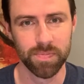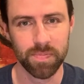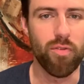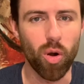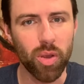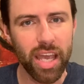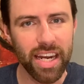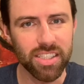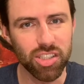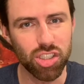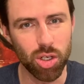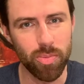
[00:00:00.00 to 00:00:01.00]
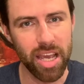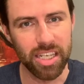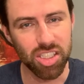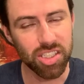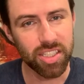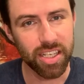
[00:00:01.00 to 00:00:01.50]
Before we get into
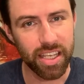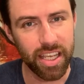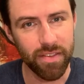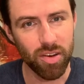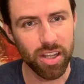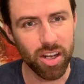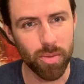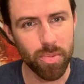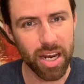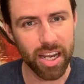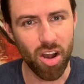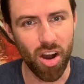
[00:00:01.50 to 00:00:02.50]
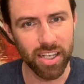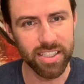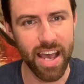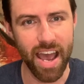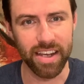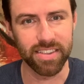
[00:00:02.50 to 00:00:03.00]
Jumia, just to give a little bit of
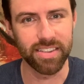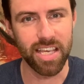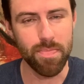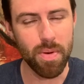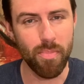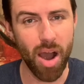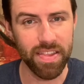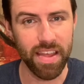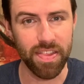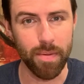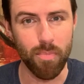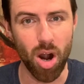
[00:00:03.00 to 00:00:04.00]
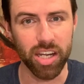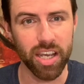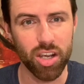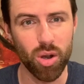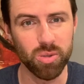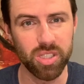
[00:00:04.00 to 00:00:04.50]
context, keep in mind that the
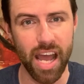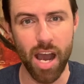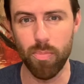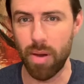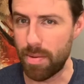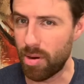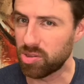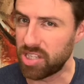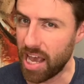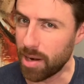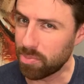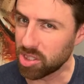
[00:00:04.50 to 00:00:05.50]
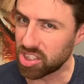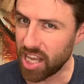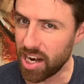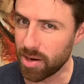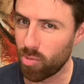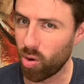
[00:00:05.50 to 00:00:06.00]
market goes down by about
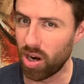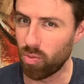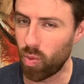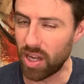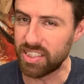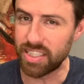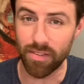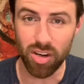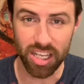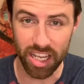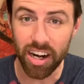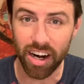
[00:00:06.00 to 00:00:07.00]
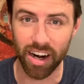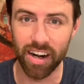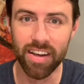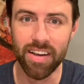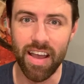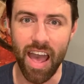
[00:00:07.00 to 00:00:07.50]
10% or more once every year,
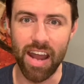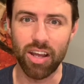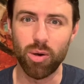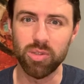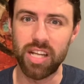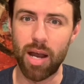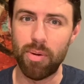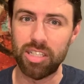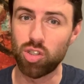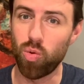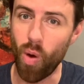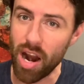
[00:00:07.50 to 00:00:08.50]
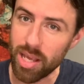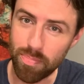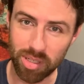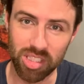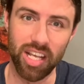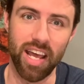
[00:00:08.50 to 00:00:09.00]
and it goes down by
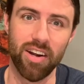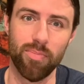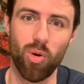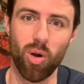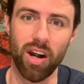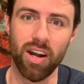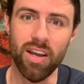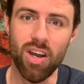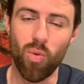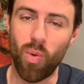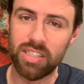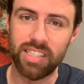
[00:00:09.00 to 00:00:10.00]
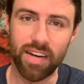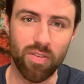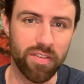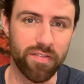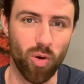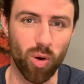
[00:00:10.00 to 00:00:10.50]
20% or more once
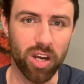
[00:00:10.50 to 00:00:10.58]
every 4